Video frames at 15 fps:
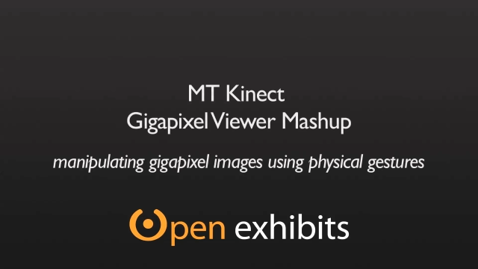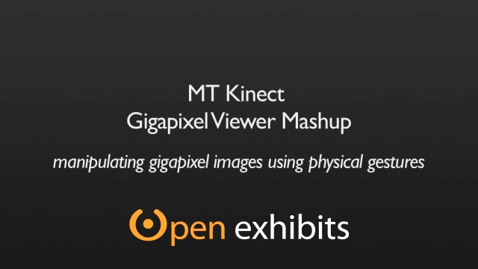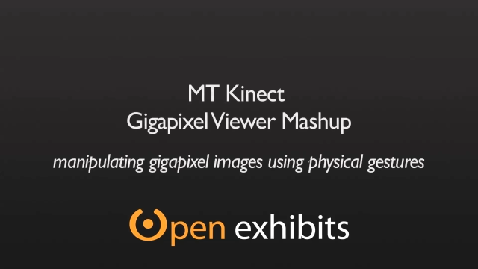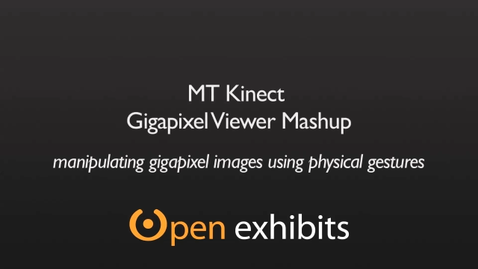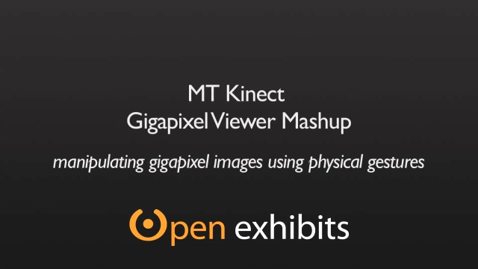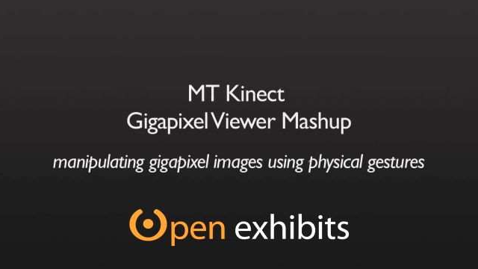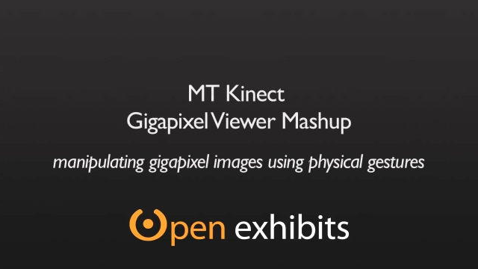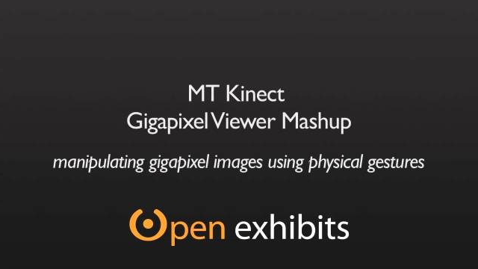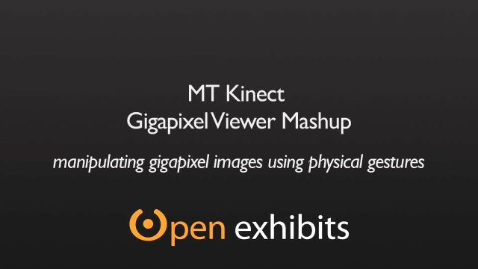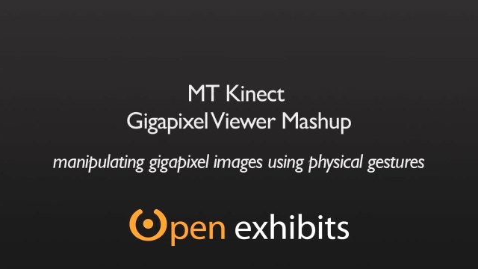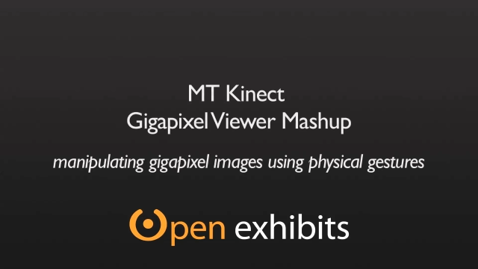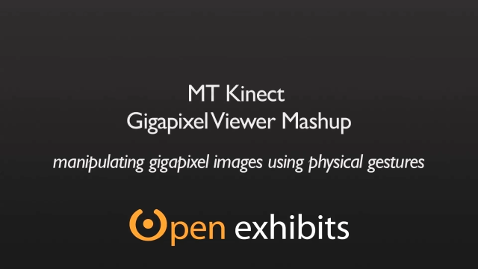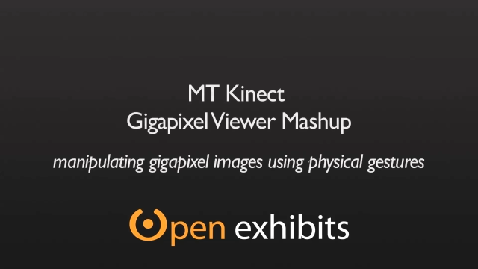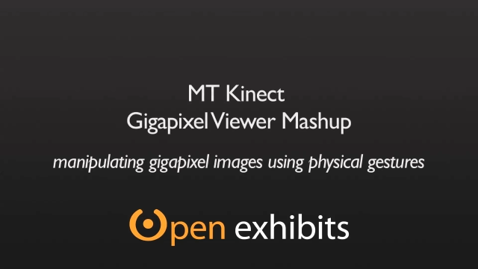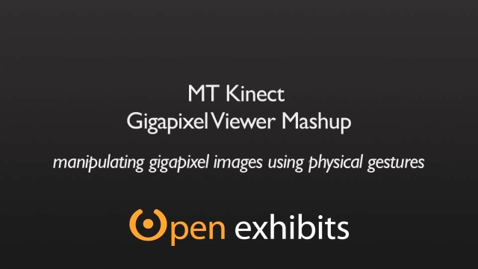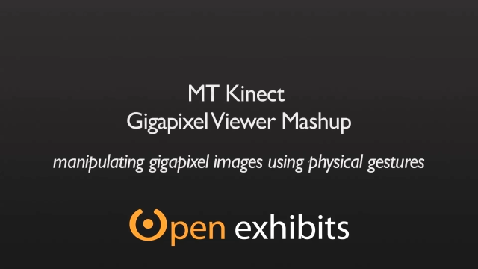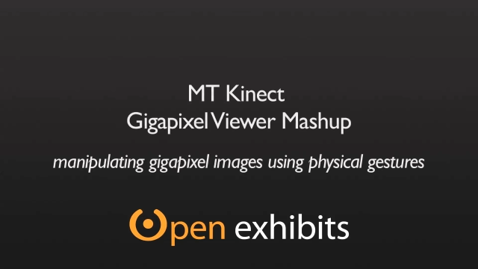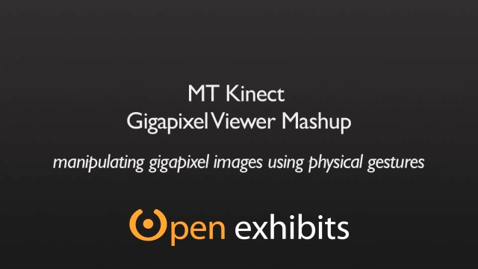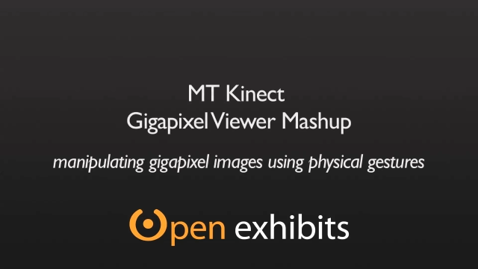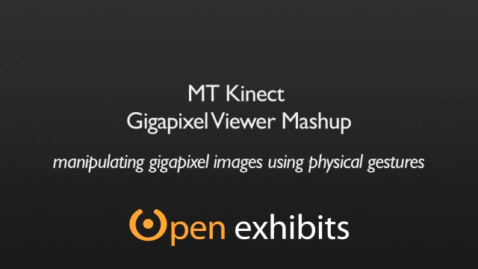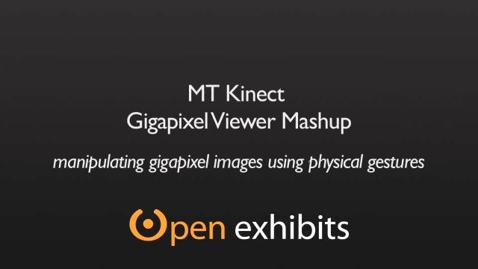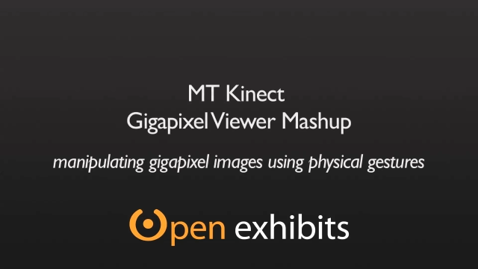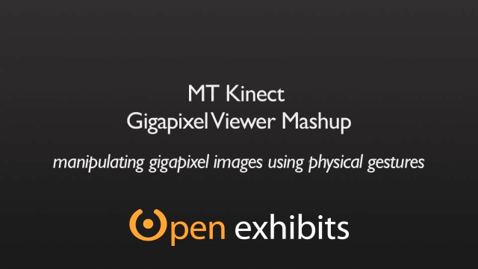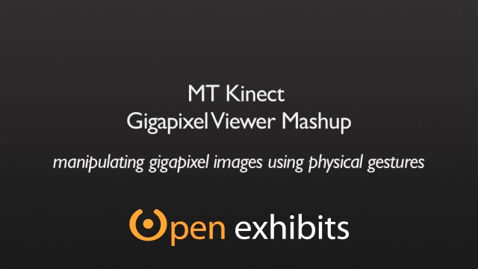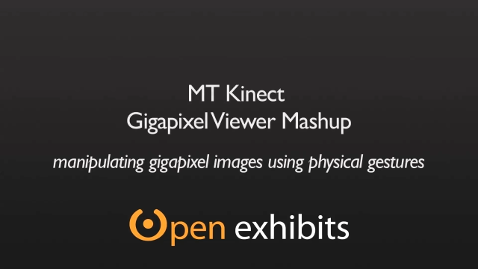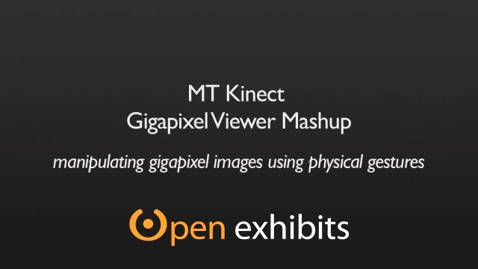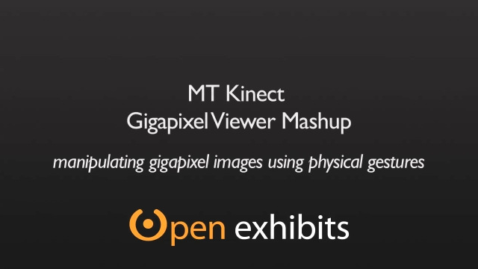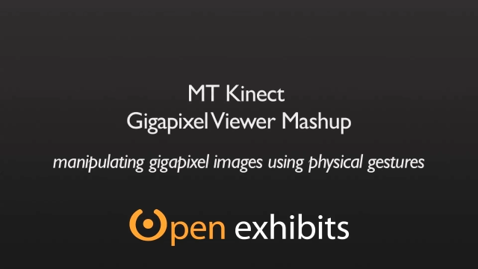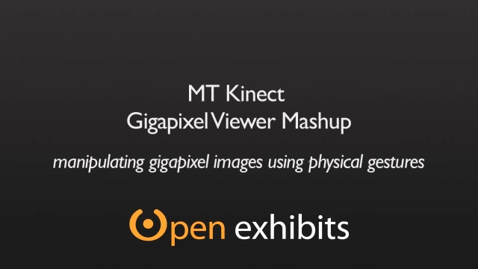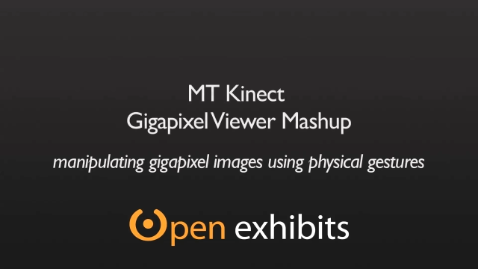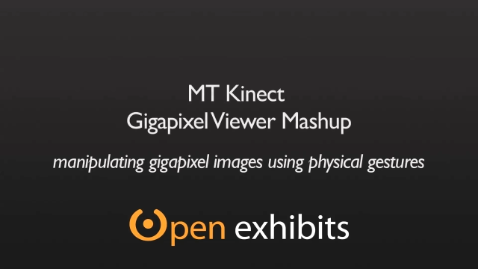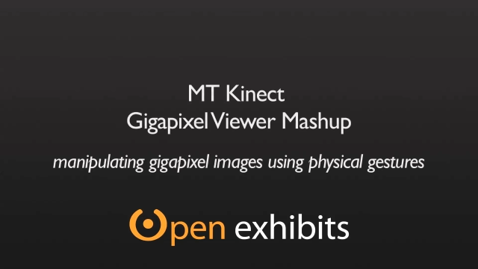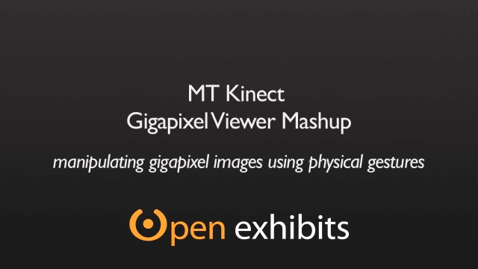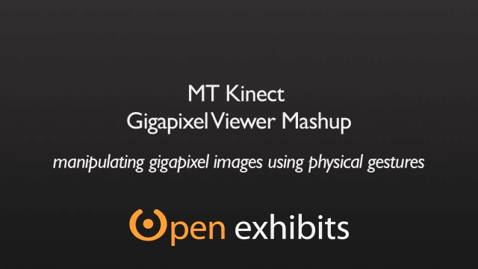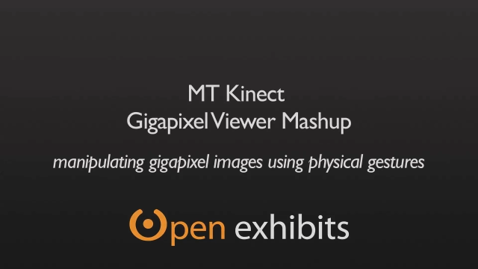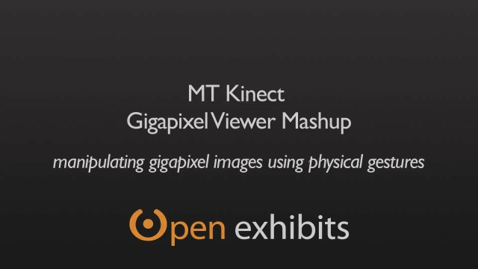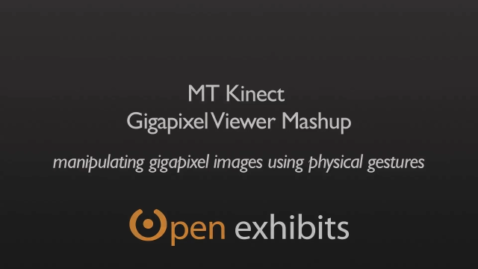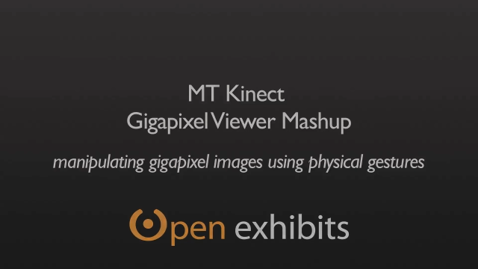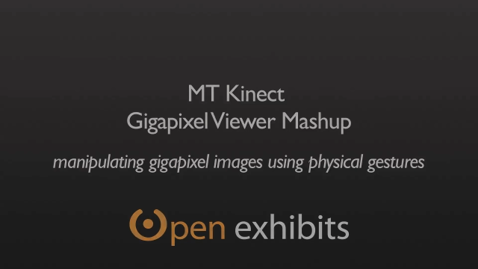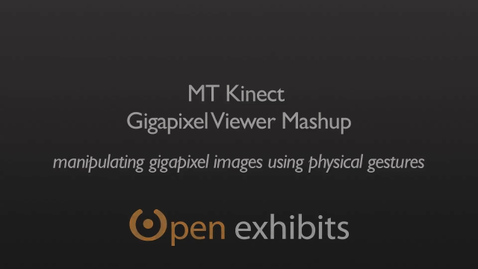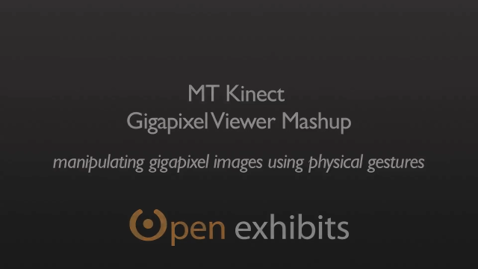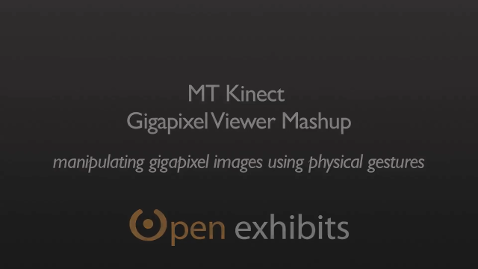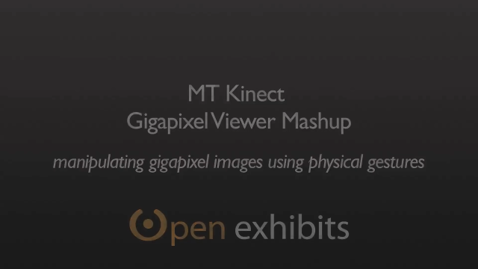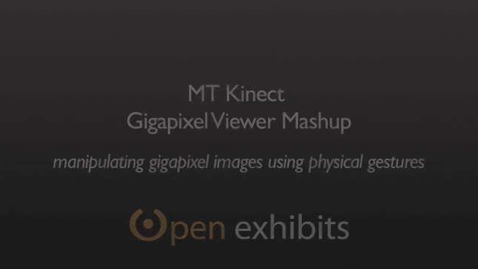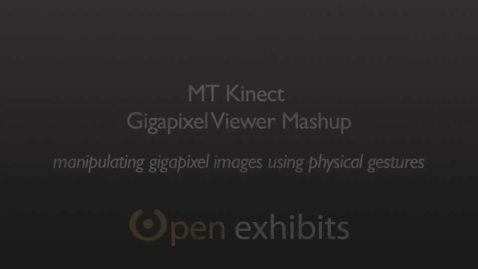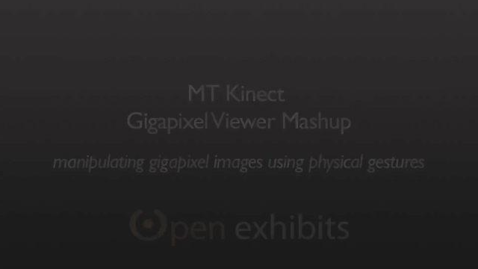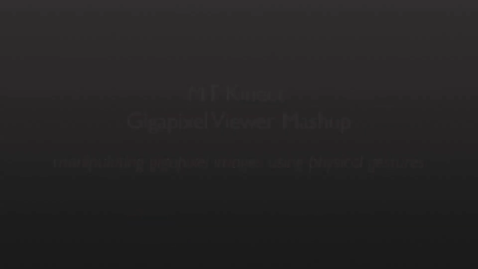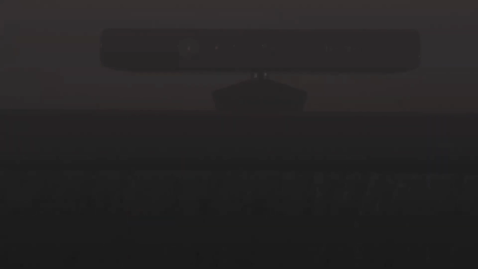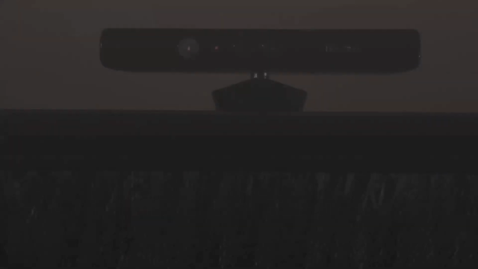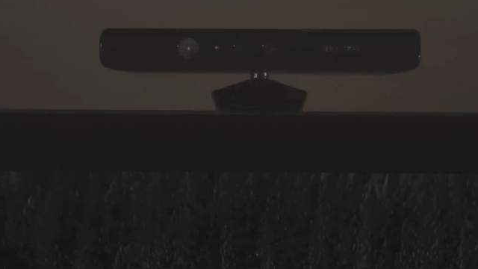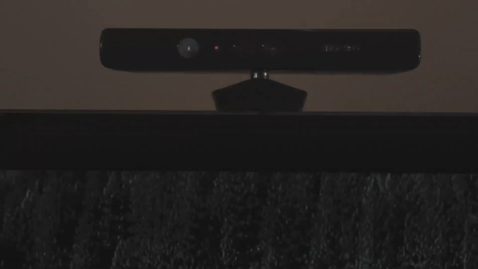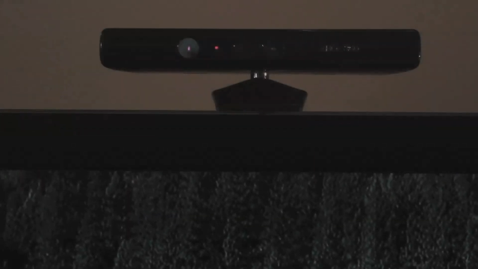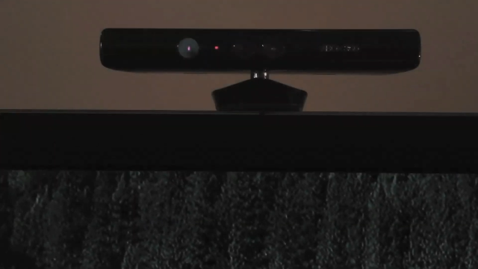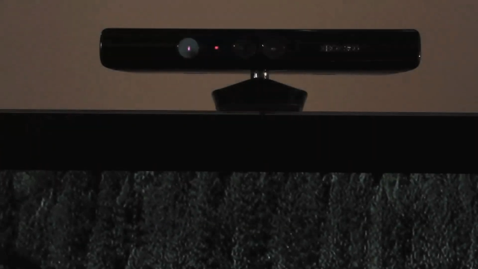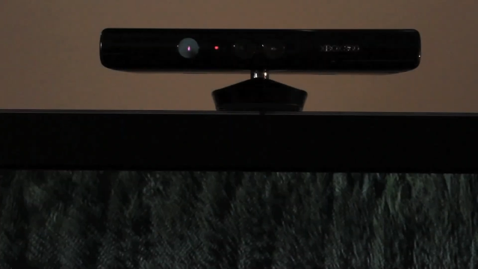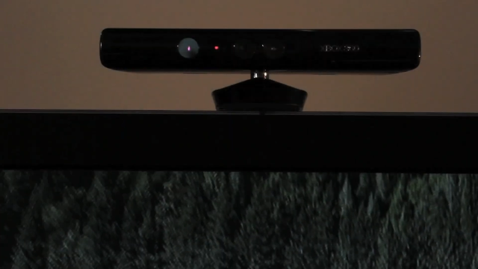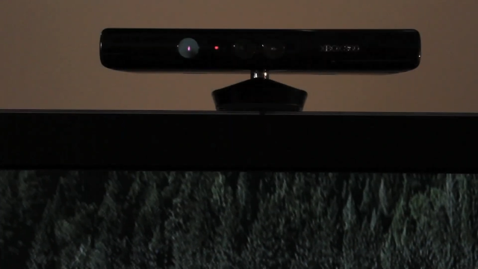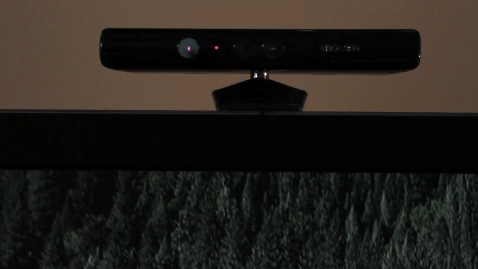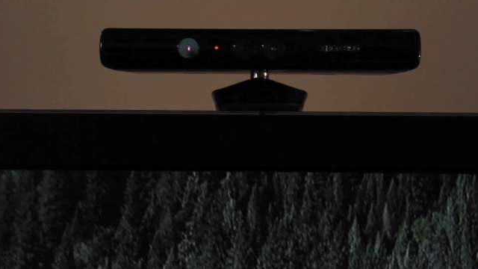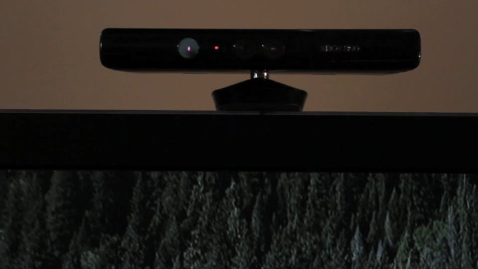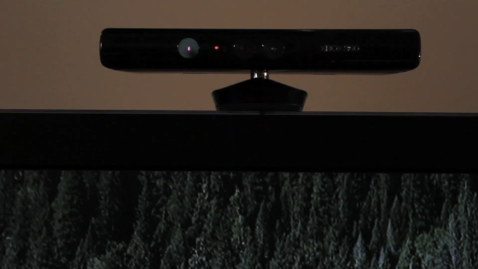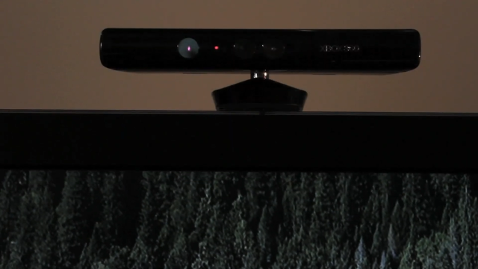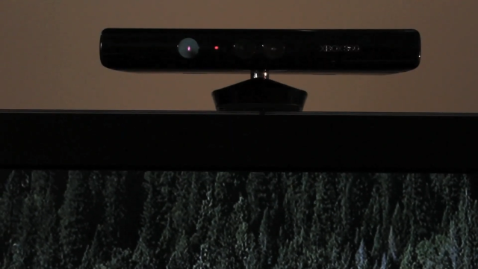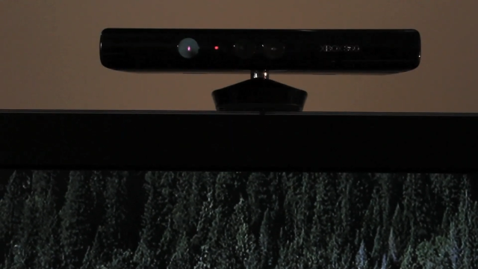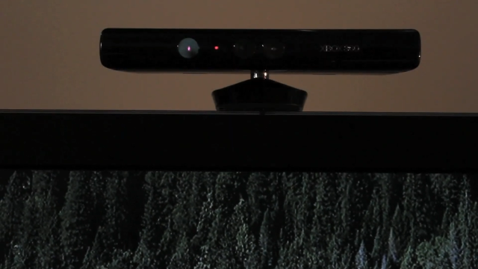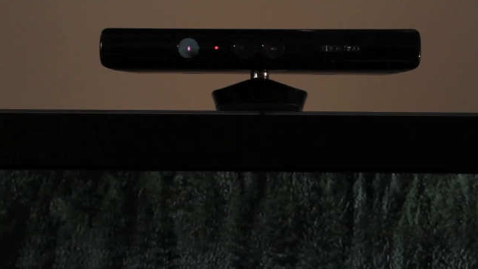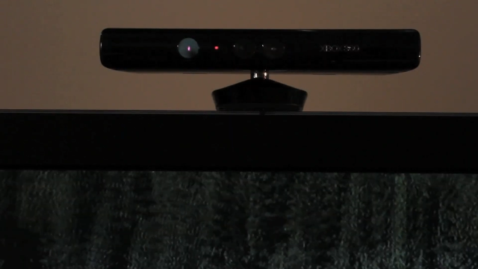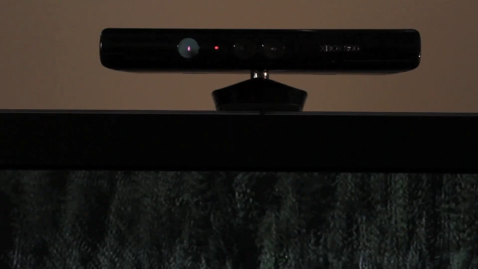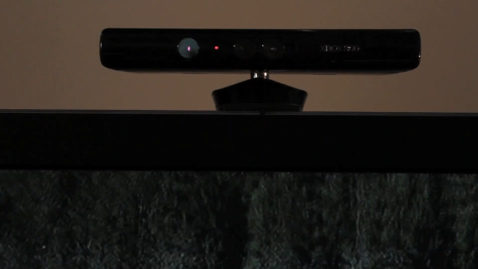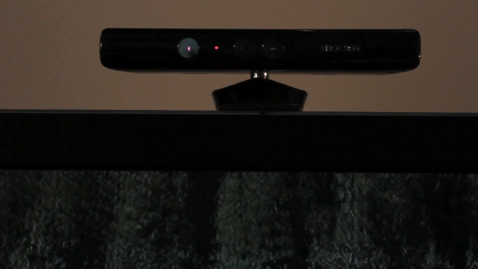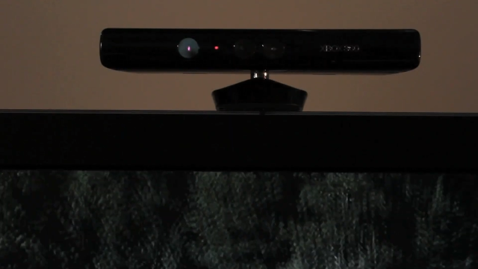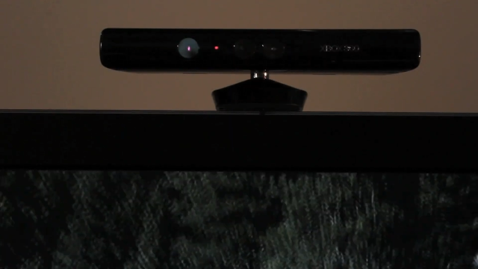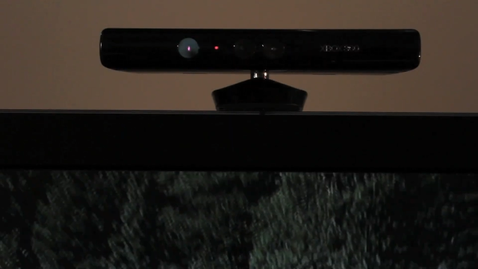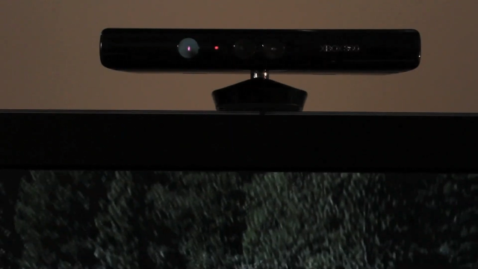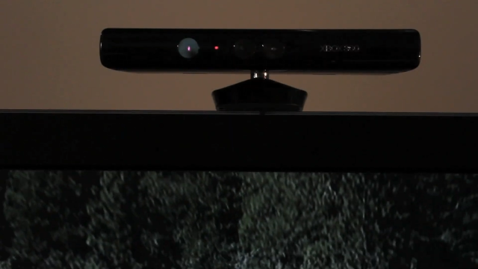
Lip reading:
(no speaker visible)